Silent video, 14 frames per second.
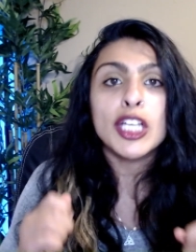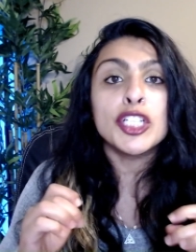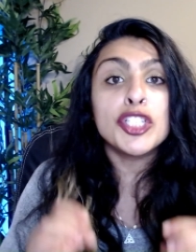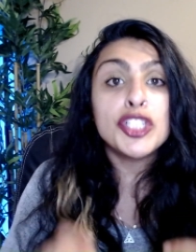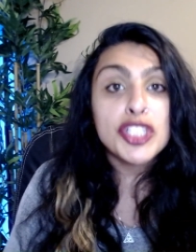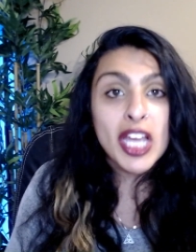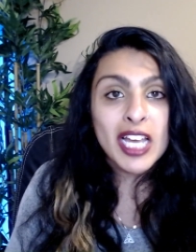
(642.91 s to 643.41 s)

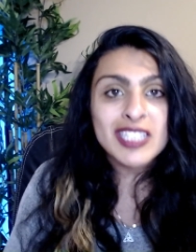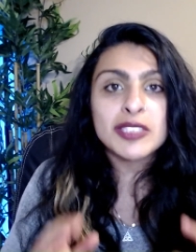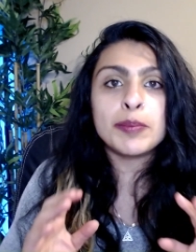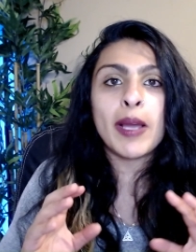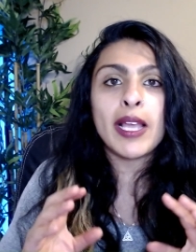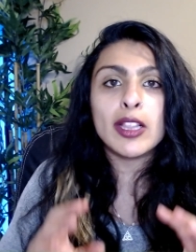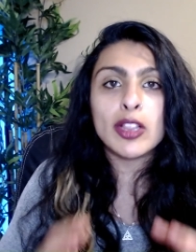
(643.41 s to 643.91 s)
just
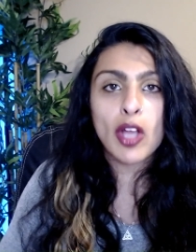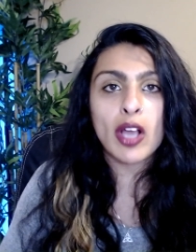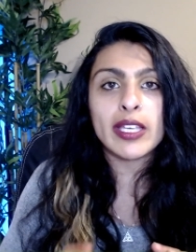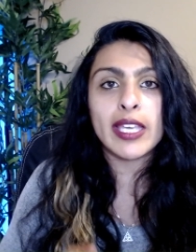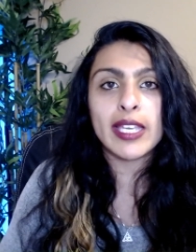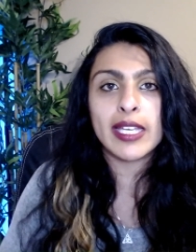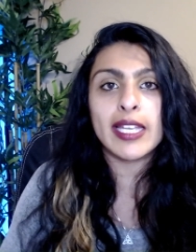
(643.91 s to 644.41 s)
by
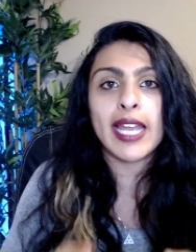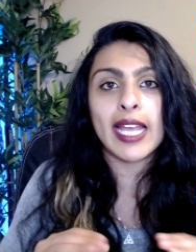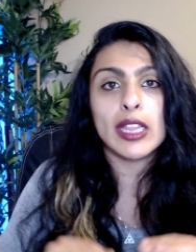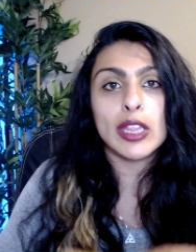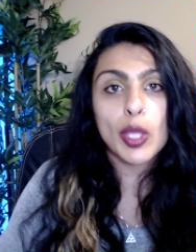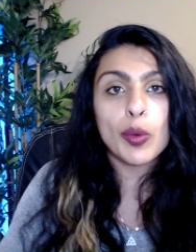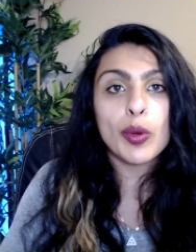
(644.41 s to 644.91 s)
locking in a
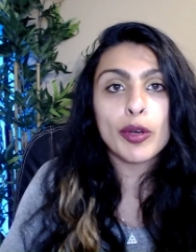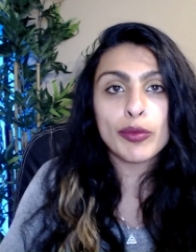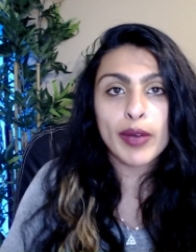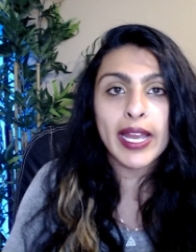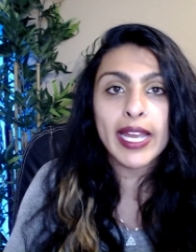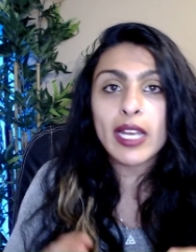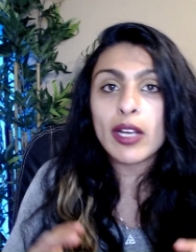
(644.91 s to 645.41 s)
lower
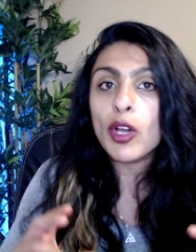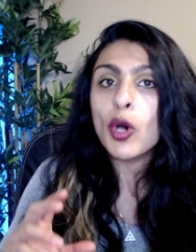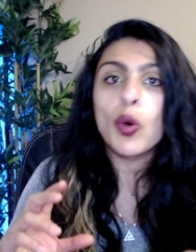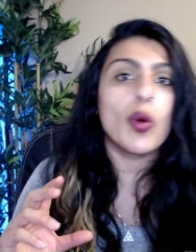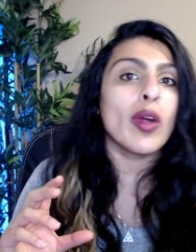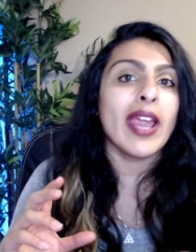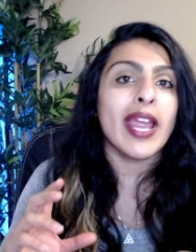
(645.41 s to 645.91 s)
rate
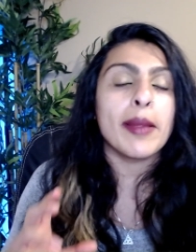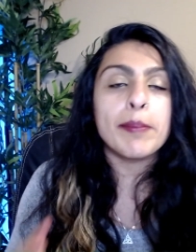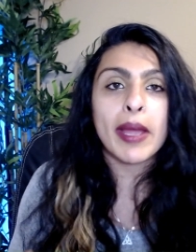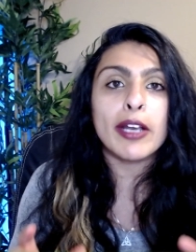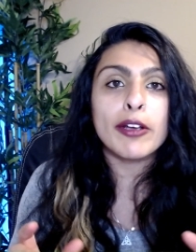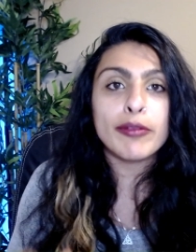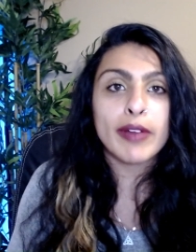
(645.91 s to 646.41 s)
or a
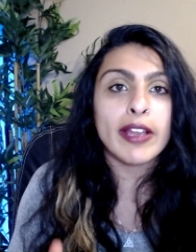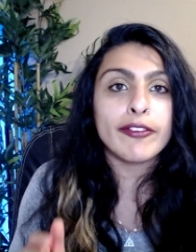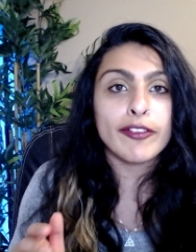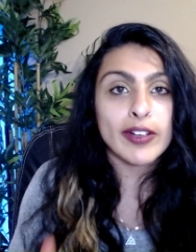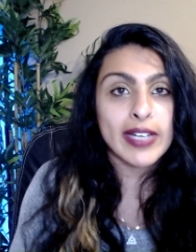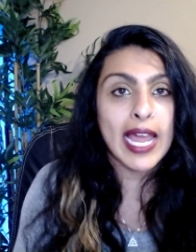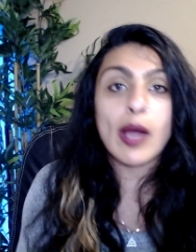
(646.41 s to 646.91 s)
better rate
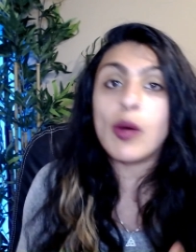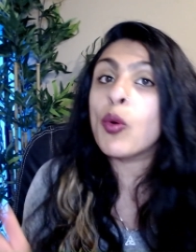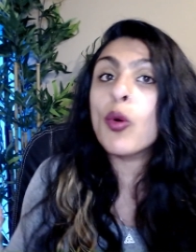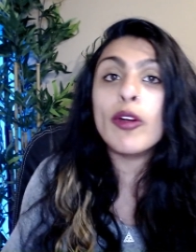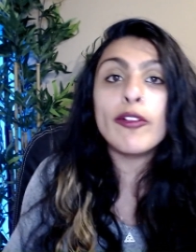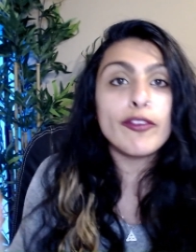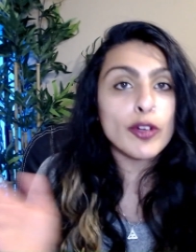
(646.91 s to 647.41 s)
for now
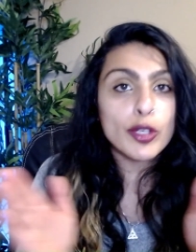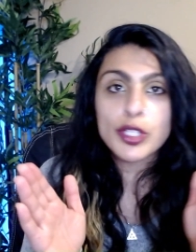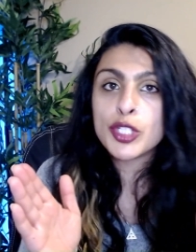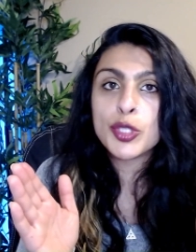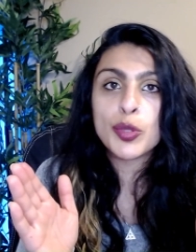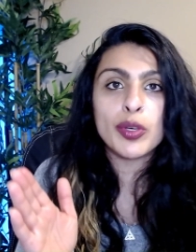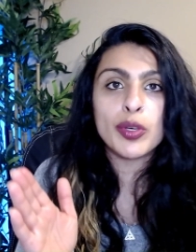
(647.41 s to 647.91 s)
or for a
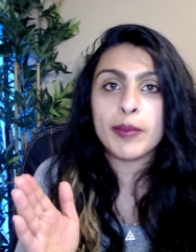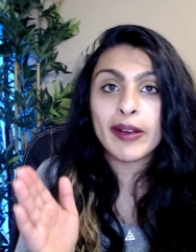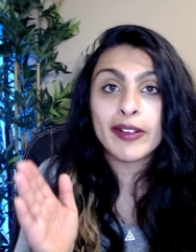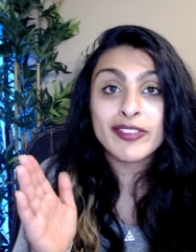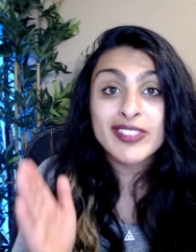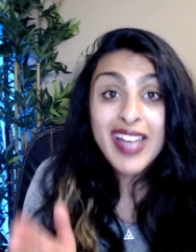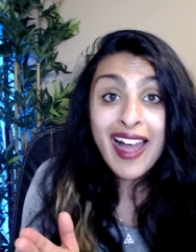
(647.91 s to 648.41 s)
short amount
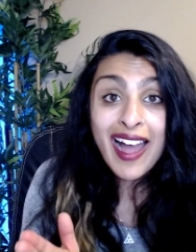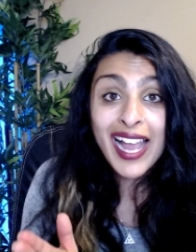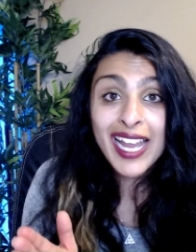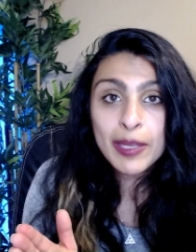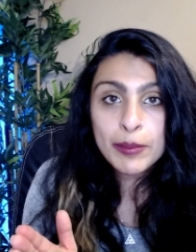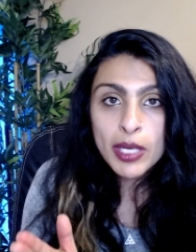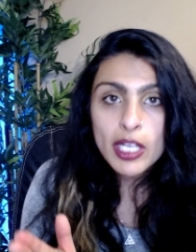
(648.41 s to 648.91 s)
of
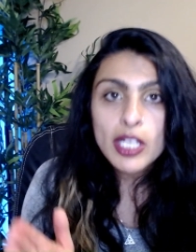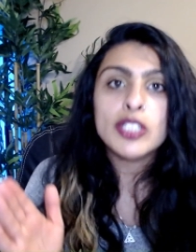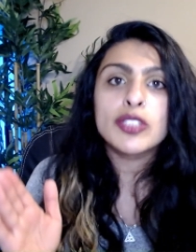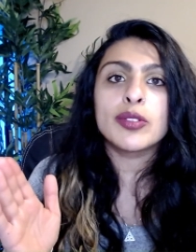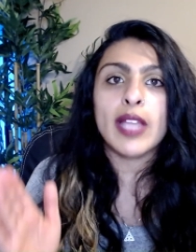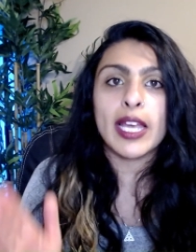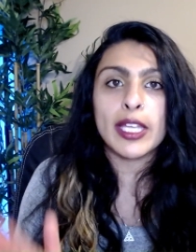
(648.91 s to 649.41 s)
time
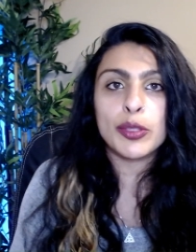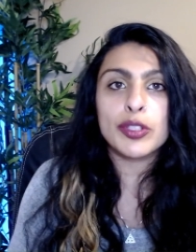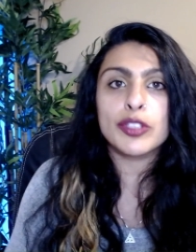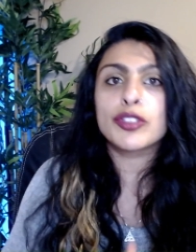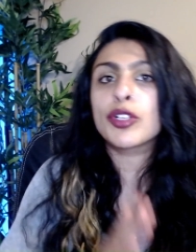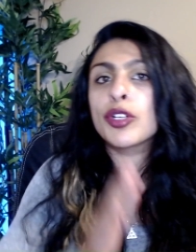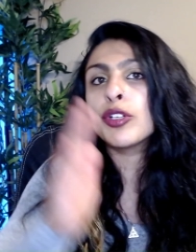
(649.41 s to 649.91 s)
so that you can
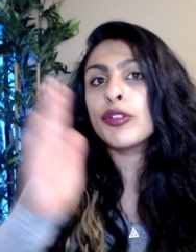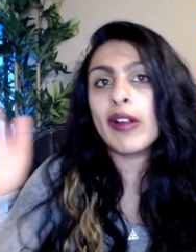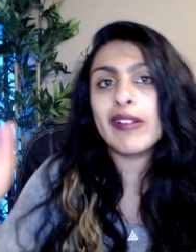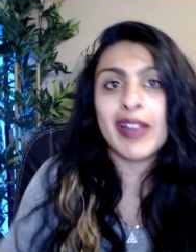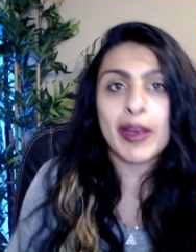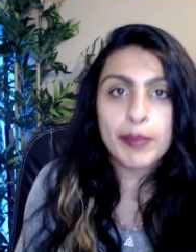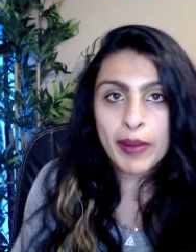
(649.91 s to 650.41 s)
turn around
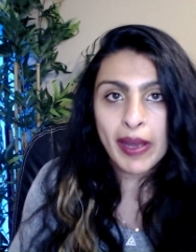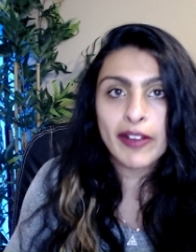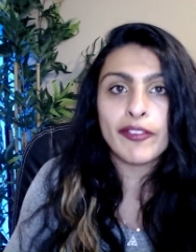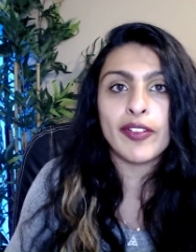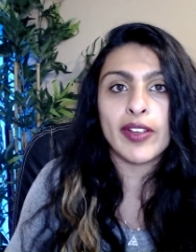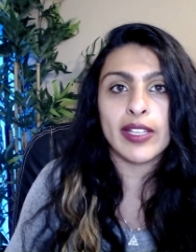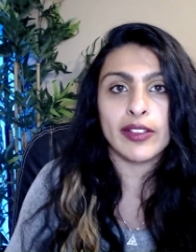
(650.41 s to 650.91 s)
and
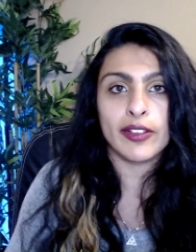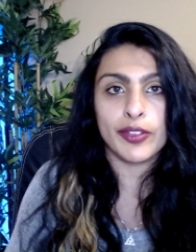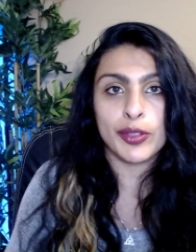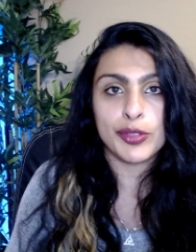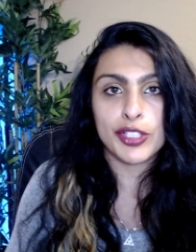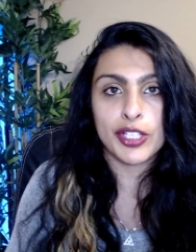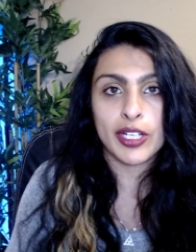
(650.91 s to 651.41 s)
benefit in the
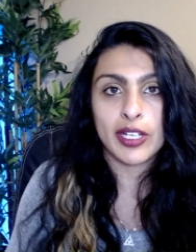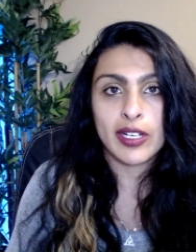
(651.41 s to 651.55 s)
future.